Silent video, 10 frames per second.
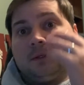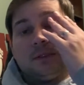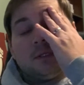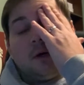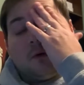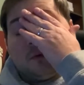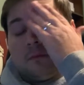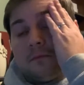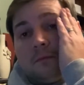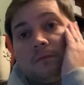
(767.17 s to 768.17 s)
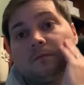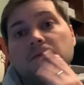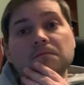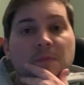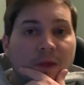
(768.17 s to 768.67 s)
So
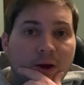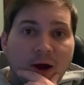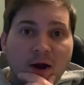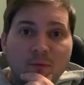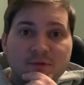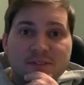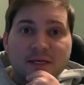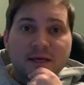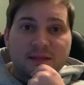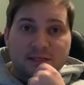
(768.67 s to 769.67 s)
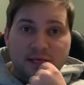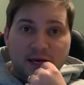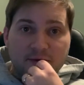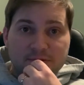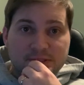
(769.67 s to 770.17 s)
I would say the
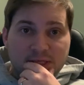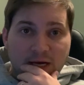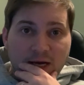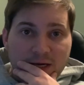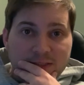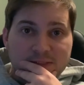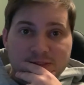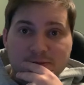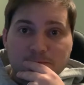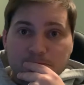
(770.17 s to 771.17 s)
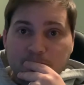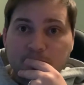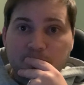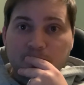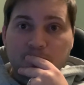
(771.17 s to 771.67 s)
downsides
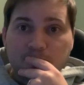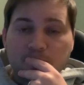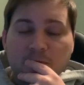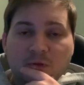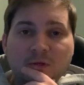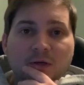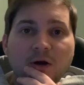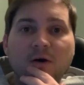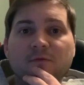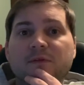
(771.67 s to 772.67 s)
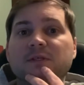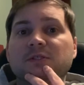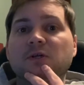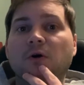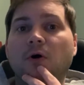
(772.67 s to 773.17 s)
of
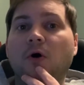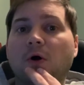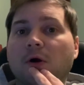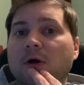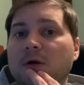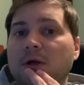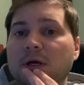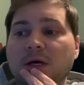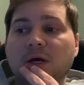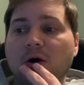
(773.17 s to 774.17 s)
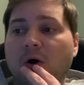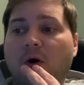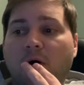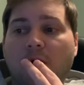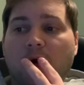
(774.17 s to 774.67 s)
this car
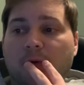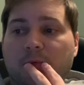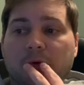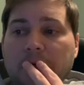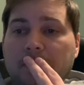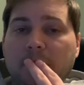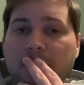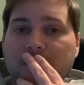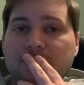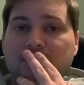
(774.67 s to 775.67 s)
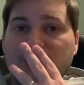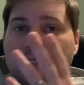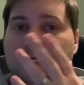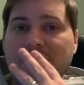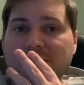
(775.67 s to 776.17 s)
are pretty much
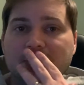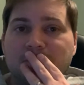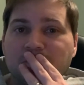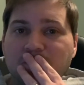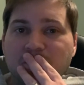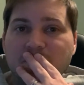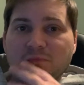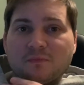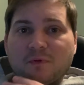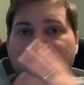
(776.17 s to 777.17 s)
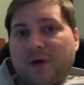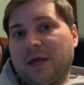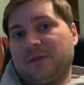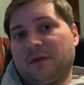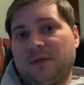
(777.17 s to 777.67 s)
just the
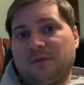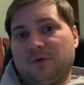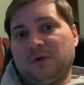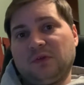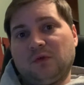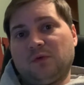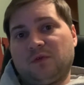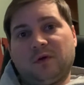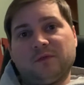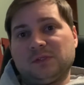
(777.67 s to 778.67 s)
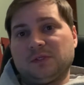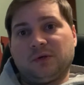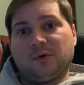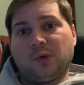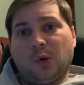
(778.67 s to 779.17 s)
fact that there is no service
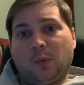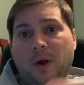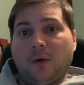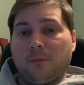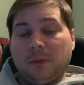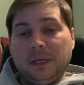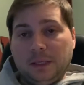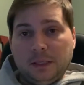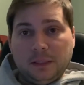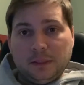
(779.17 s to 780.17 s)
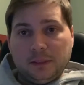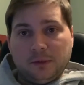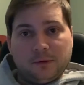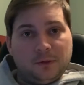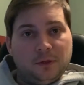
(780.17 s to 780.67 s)
center around me
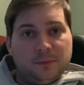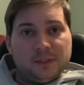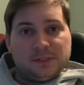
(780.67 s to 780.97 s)
here in Columbia,